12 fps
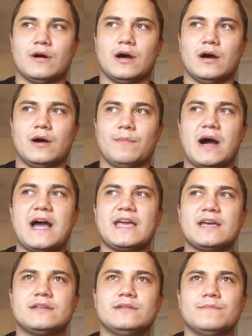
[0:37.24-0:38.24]
I
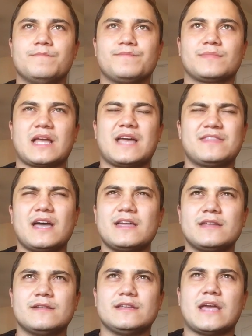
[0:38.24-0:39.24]
had at
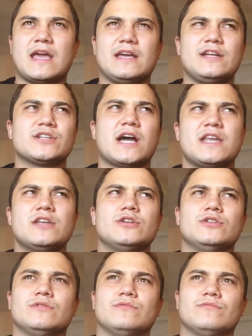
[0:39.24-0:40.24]
that age I didn't
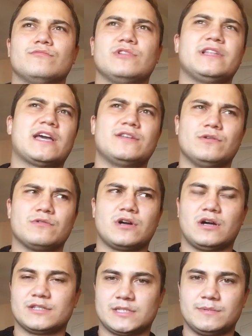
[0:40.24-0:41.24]
really had no
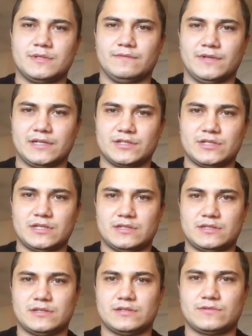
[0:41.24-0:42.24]
concept of like
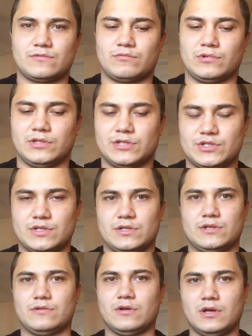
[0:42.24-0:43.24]
Jesus or
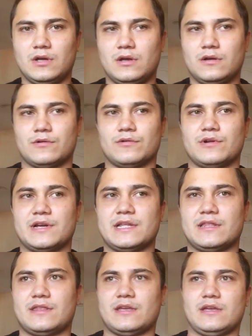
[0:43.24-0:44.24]
religion or
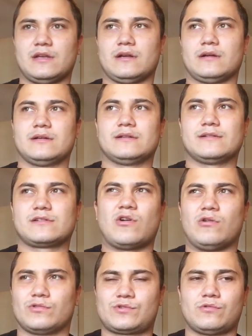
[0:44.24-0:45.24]
anything
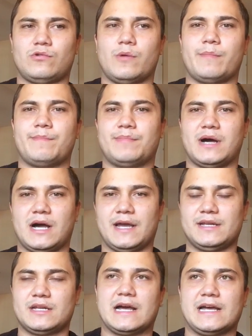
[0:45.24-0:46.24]
cultural
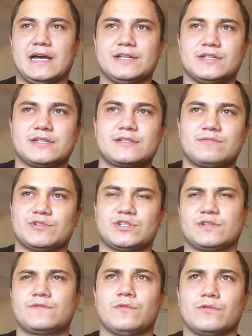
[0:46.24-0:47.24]
behind it. I just was
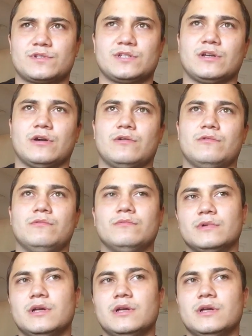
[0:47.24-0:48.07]
just forced to go.